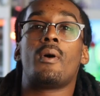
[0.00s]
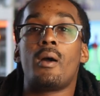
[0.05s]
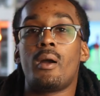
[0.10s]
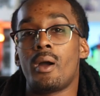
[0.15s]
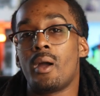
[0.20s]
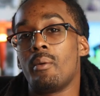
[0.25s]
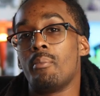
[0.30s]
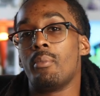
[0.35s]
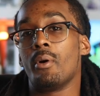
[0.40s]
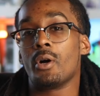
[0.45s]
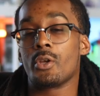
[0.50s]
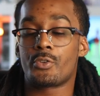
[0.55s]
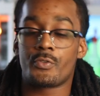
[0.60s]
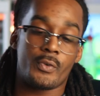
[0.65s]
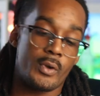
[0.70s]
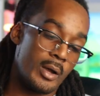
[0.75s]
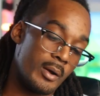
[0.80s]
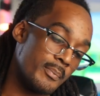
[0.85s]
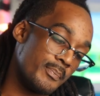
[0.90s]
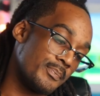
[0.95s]
All right, Boss
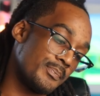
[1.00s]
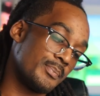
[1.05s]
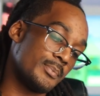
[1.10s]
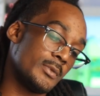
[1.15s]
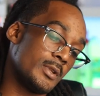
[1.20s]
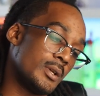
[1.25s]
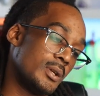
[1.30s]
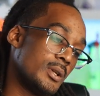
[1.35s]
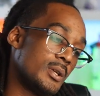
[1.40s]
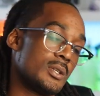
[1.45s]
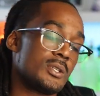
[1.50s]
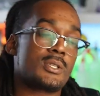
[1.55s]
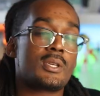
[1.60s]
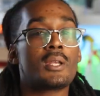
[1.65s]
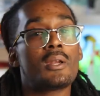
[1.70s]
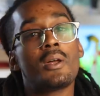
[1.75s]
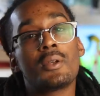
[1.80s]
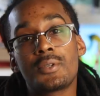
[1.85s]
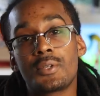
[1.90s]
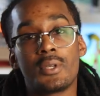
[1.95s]
Fam.
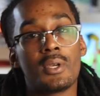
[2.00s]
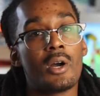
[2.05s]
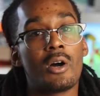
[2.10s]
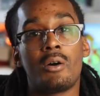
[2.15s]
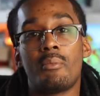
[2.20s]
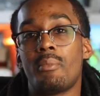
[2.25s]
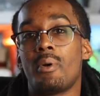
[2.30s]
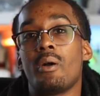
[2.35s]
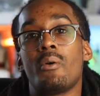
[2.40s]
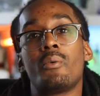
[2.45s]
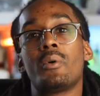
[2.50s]
Shout out to y'all, man.